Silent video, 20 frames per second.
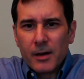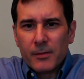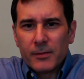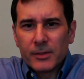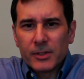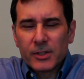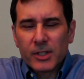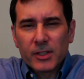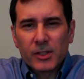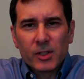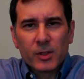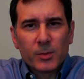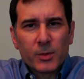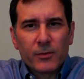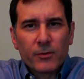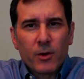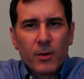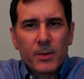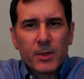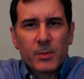6 is
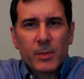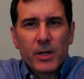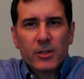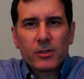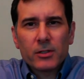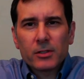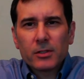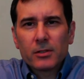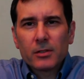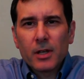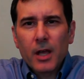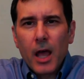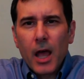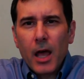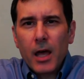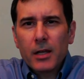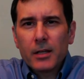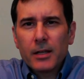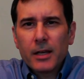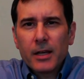performance metrics,
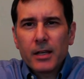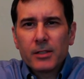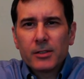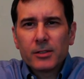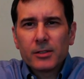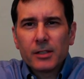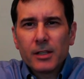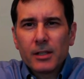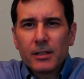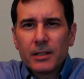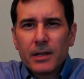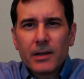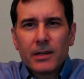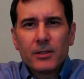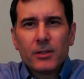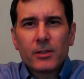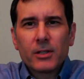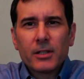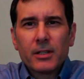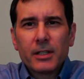and as Larry
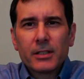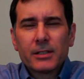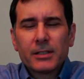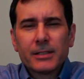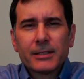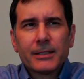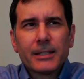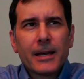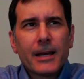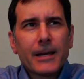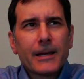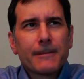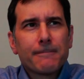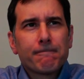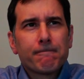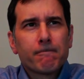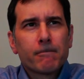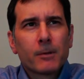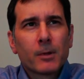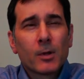Luca likes to
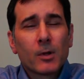say,